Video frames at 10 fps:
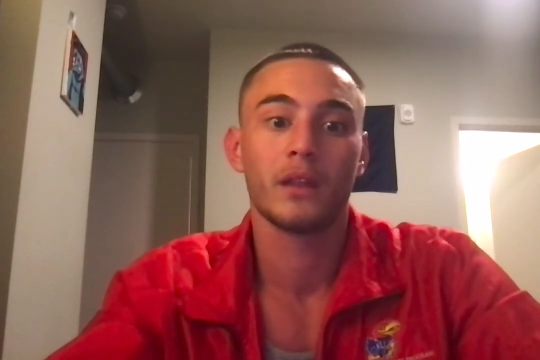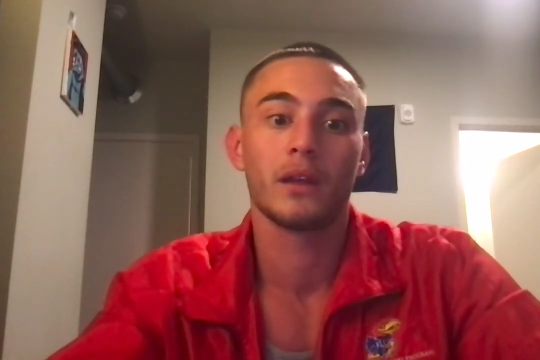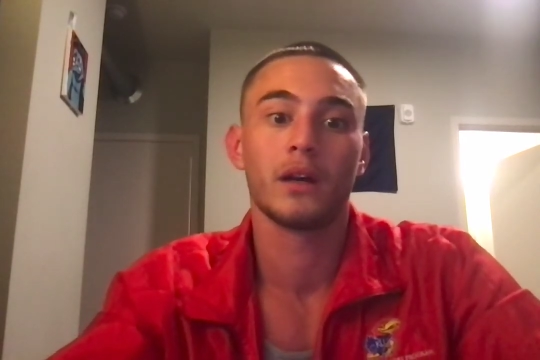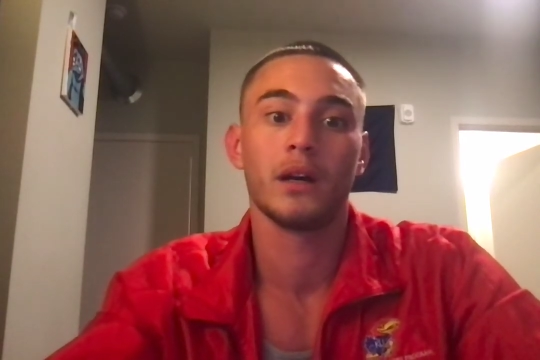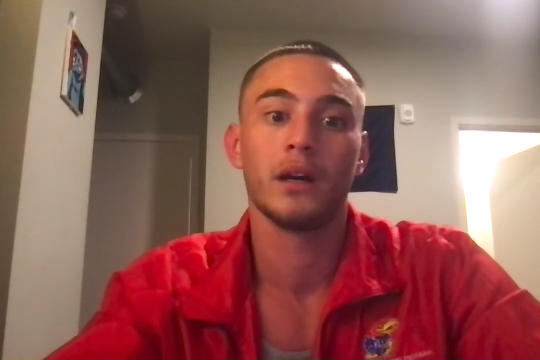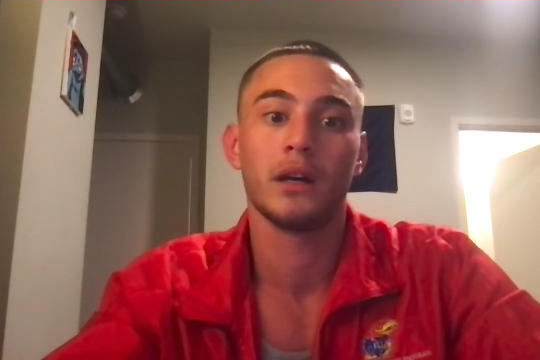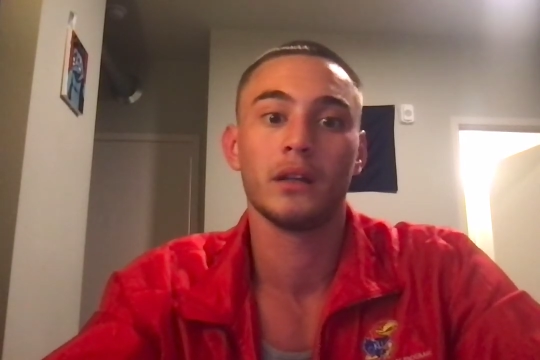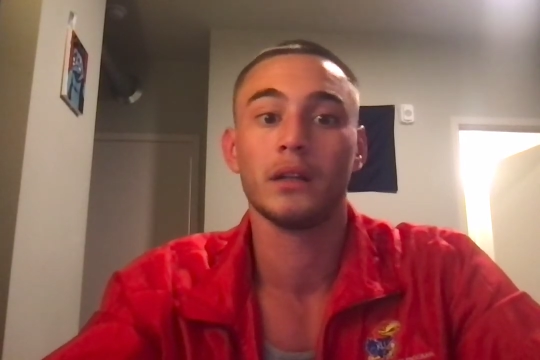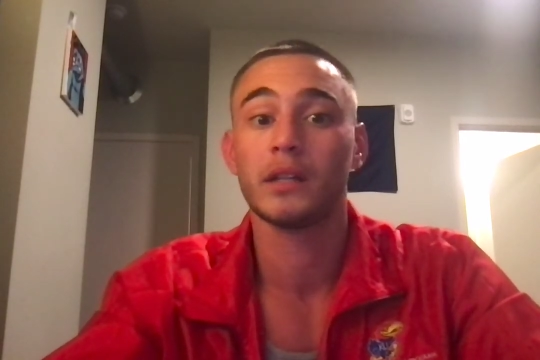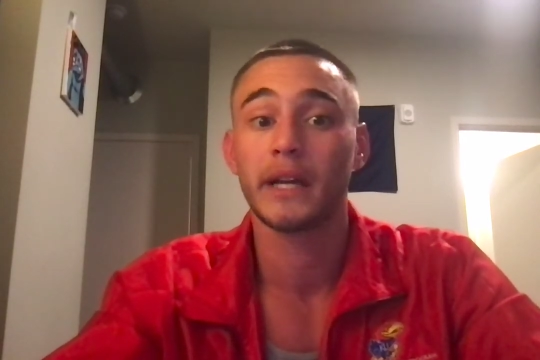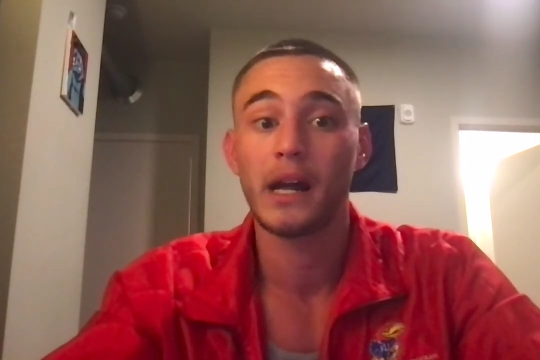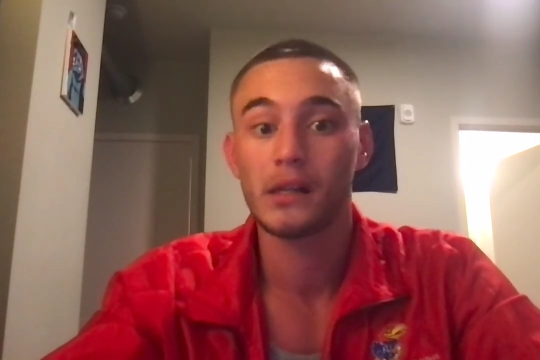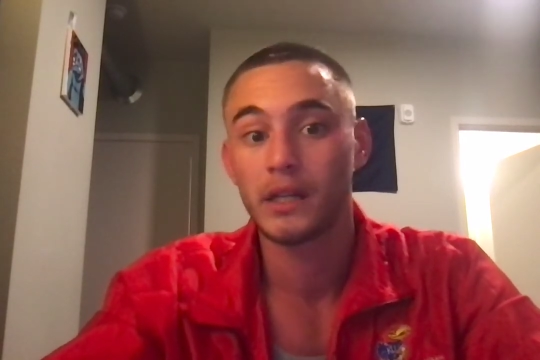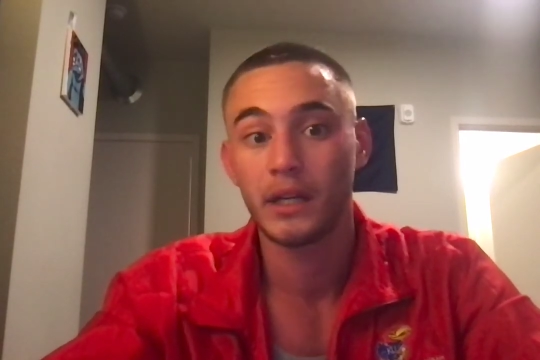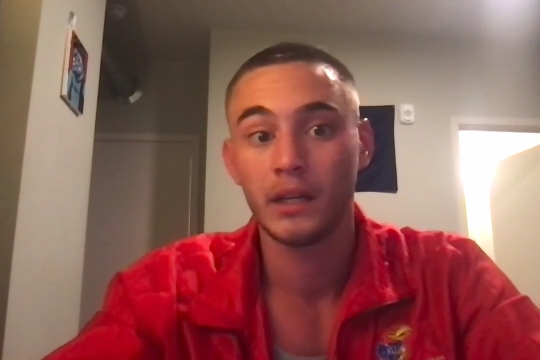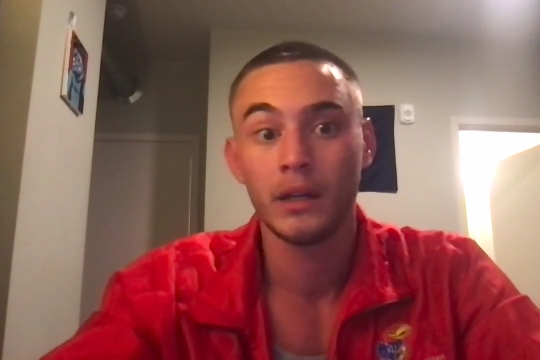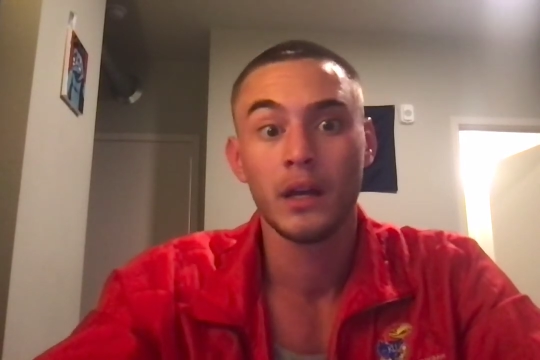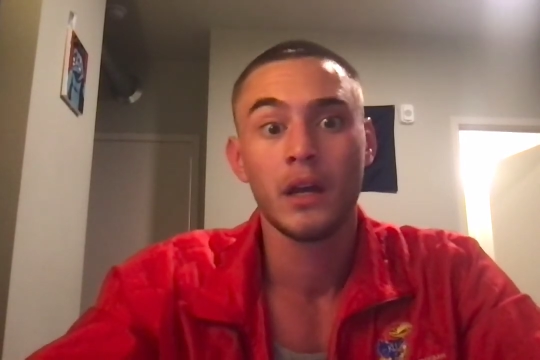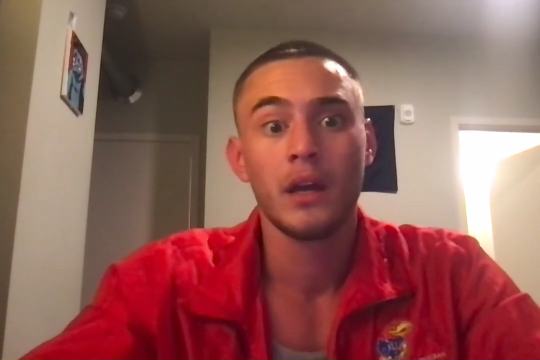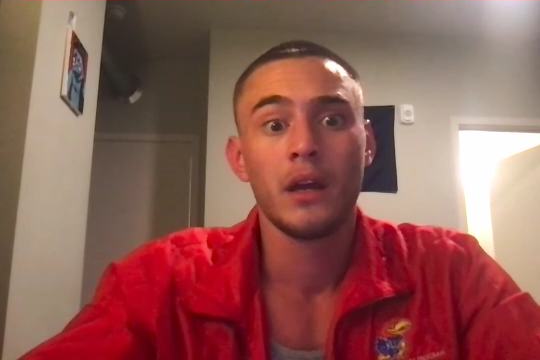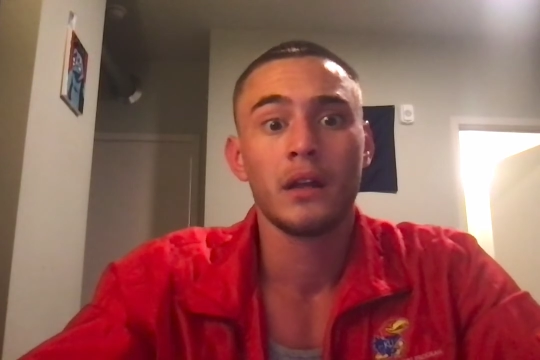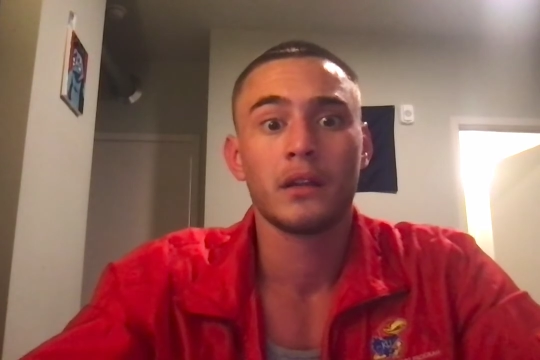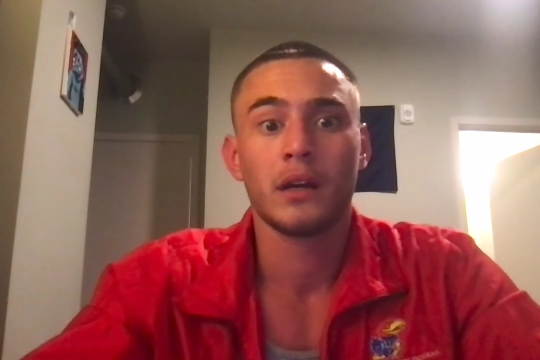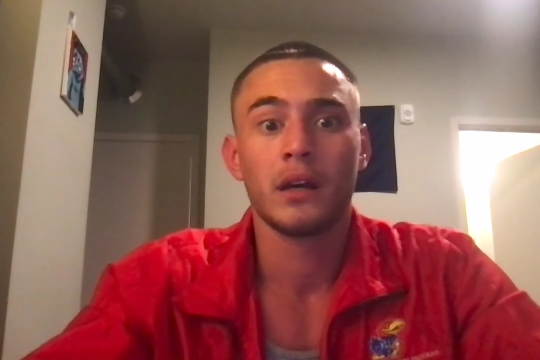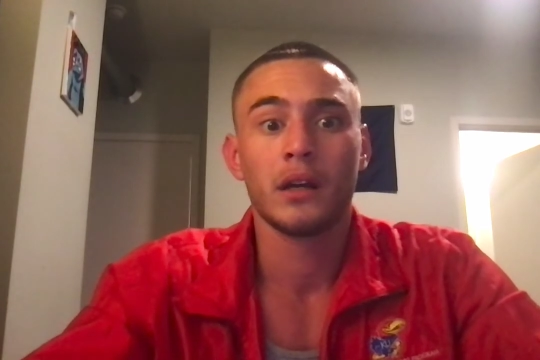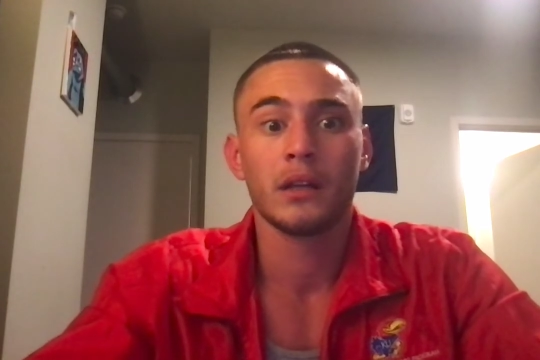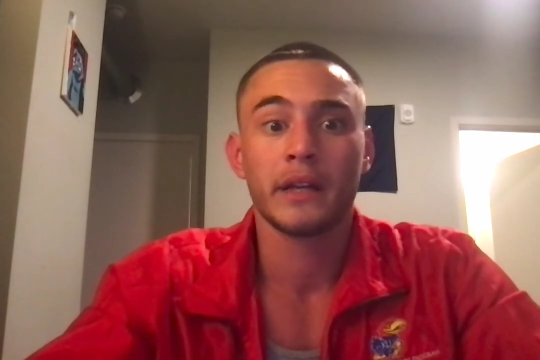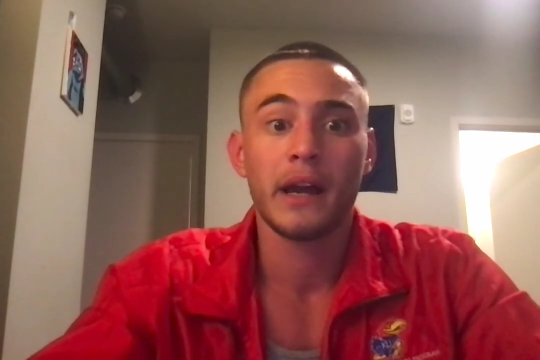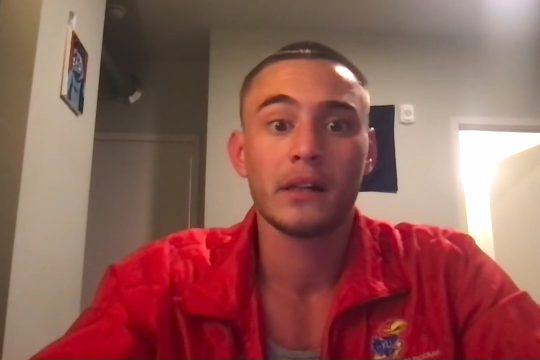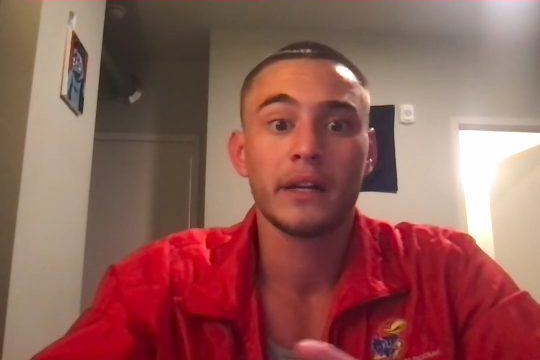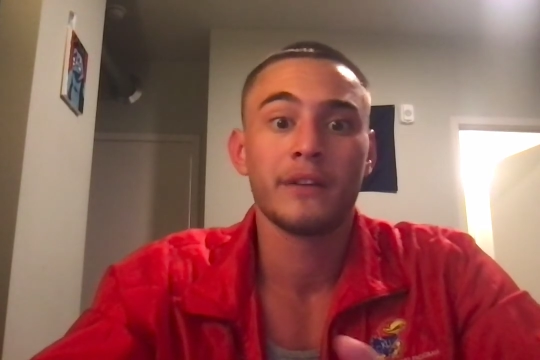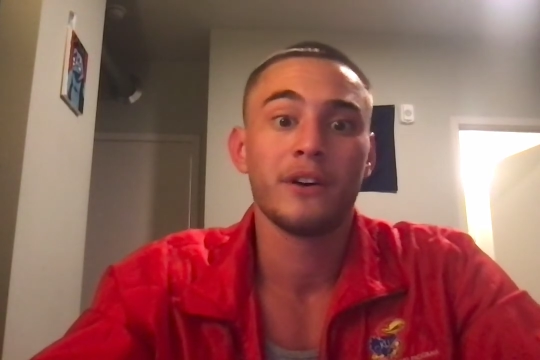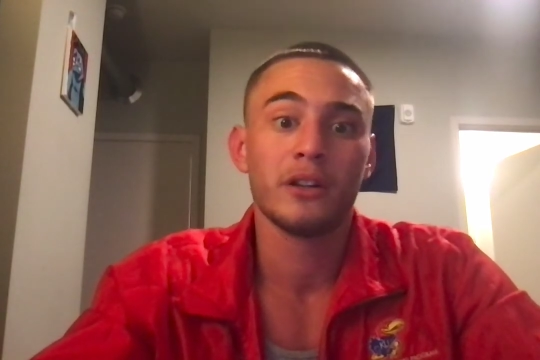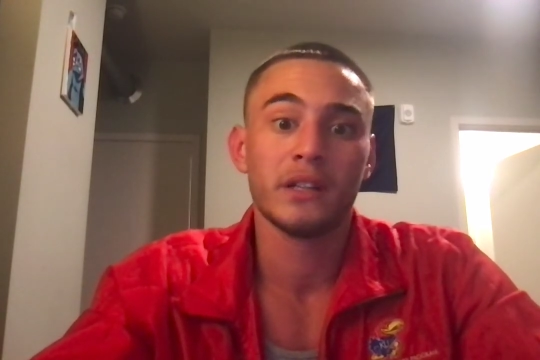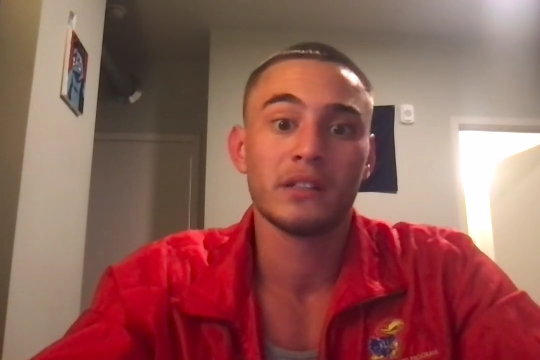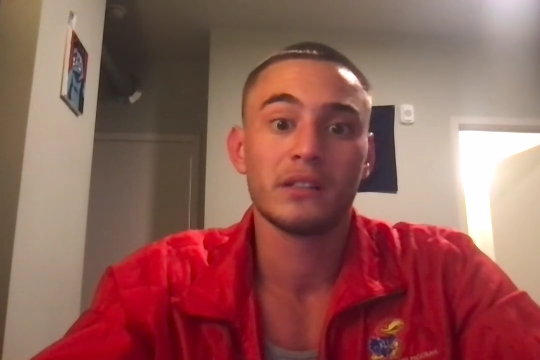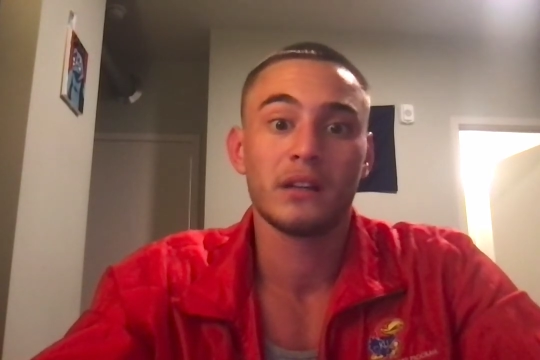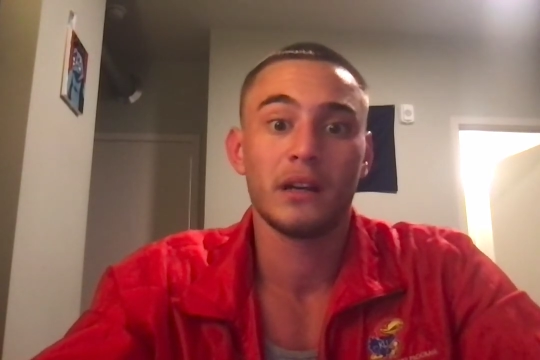The legality of all this